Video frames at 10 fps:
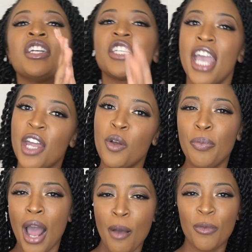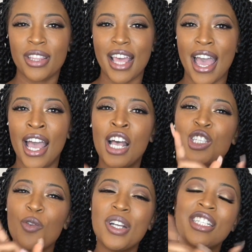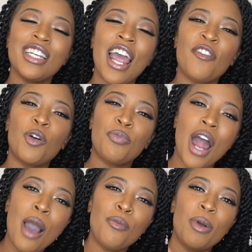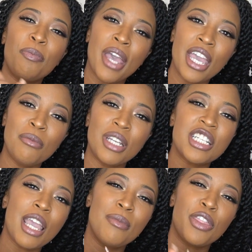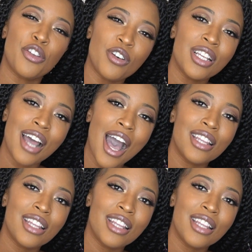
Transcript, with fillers: She had no problem with that. So when she didn't have no problem with paying me, she gave me $30